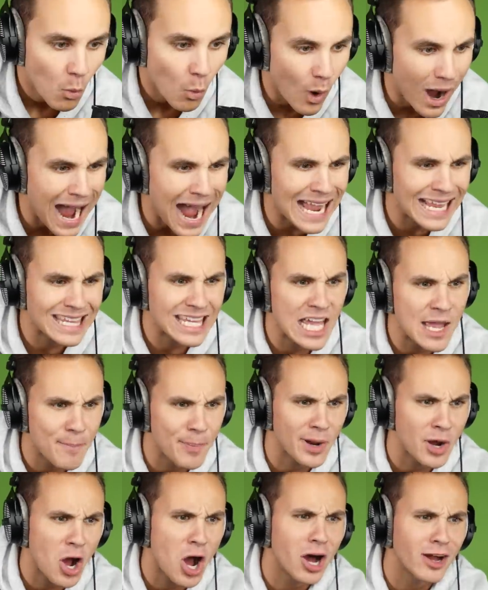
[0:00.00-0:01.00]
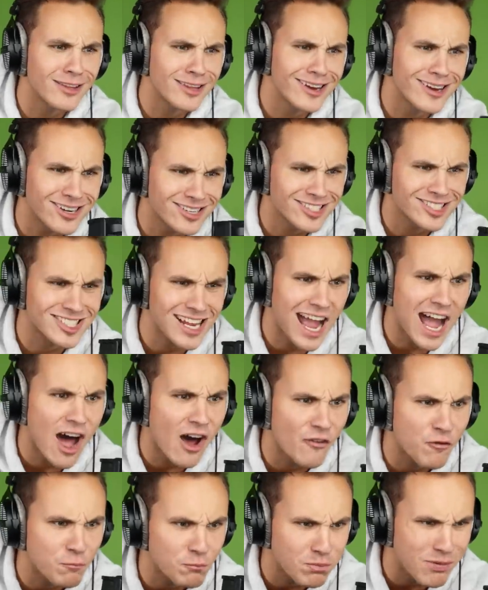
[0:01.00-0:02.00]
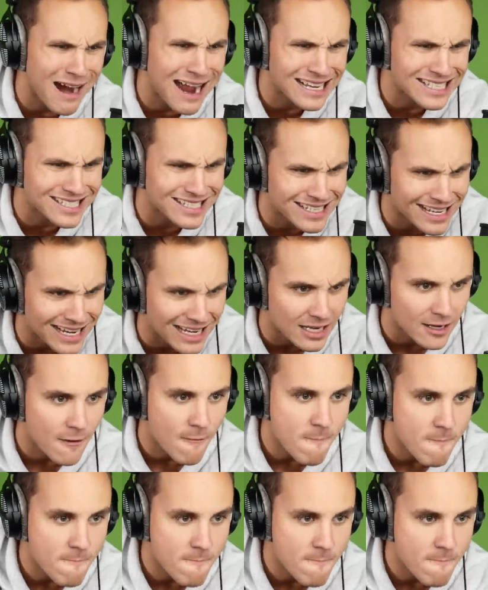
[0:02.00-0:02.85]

Why keep it all to yourself, Preston?